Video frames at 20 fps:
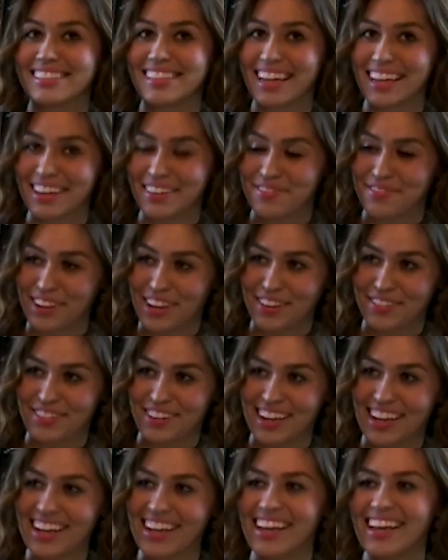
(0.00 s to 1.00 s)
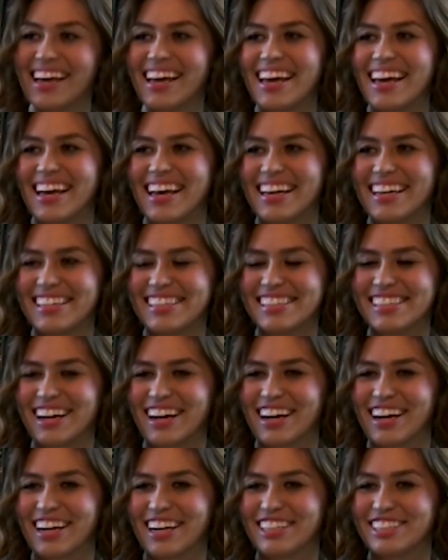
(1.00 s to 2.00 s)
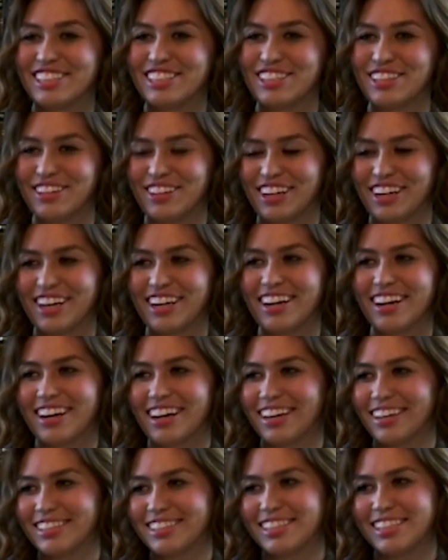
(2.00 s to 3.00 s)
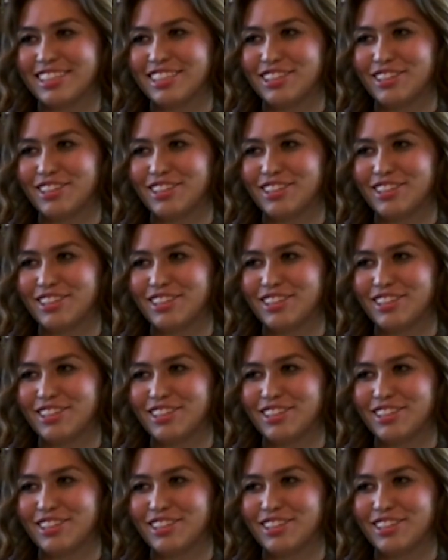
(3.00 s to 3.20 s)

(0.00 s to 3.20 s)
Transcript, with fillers: second favorite is our shooter, or LC